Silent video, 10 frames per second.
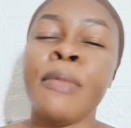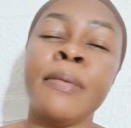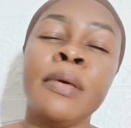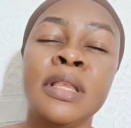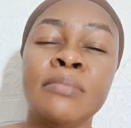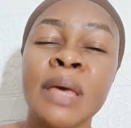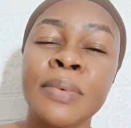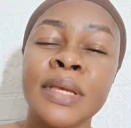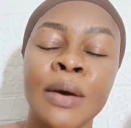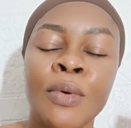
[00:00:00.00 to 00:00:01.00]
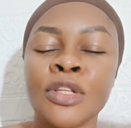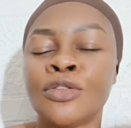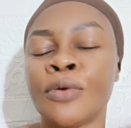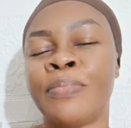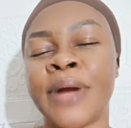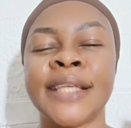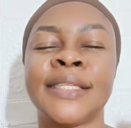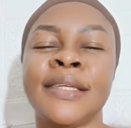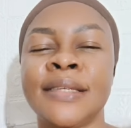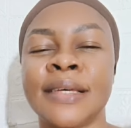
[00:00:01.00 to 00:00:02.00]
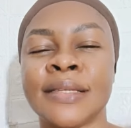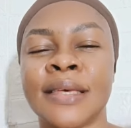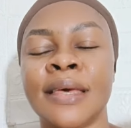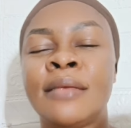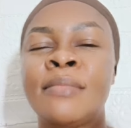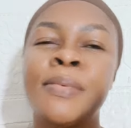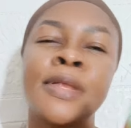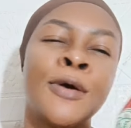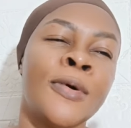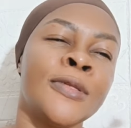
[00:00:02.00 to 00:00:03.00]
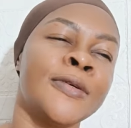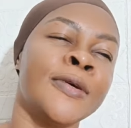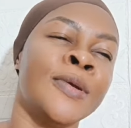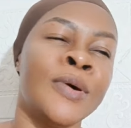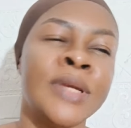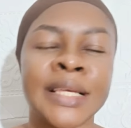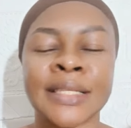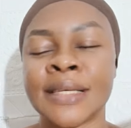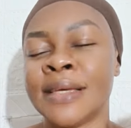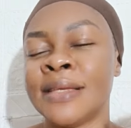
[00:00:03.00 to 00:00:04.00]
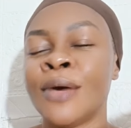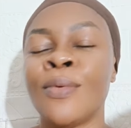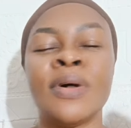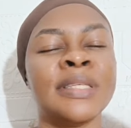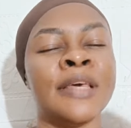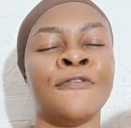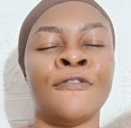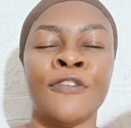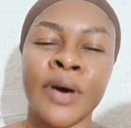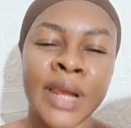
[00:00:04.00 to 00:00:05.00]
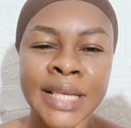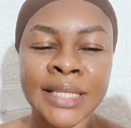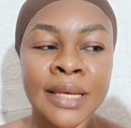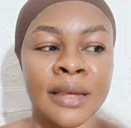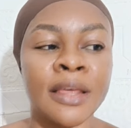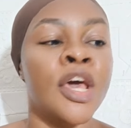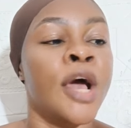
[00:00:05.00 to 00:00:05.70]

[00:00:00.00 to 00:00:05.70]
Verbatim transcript: maybe maybe they want to brighten their skin maybe they want to glow their skin they want a flawless skin